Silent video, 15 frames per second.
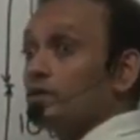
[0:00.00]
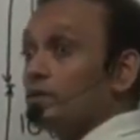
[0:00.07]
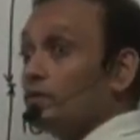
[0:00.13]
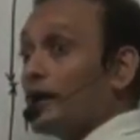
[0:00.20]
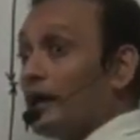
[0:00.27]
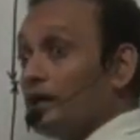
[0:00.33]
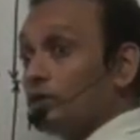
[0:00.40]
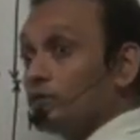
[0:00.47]

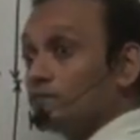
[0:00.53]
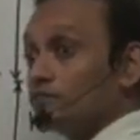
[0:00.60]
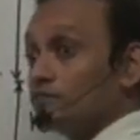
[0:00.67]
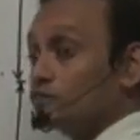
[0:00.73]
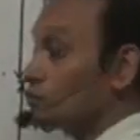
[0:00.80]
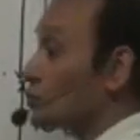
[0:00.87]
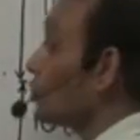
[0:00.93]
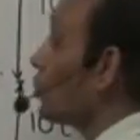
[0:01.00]
Right?
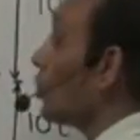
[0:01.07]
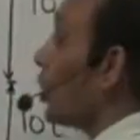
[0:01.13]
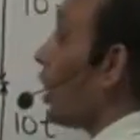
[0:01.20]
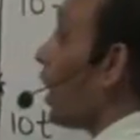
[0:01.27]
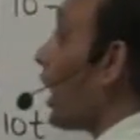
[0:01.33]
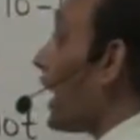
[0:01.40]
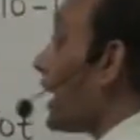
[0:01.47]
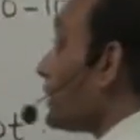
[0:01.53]

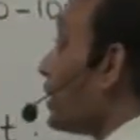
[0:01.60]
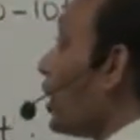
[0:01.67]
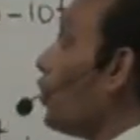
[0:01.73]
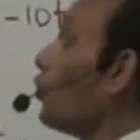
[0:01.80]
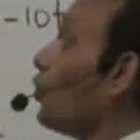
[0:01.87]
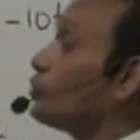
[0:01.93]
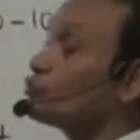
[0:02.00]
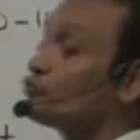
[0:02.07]
I now
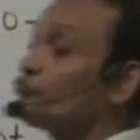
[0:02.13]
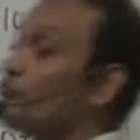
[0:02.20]
want to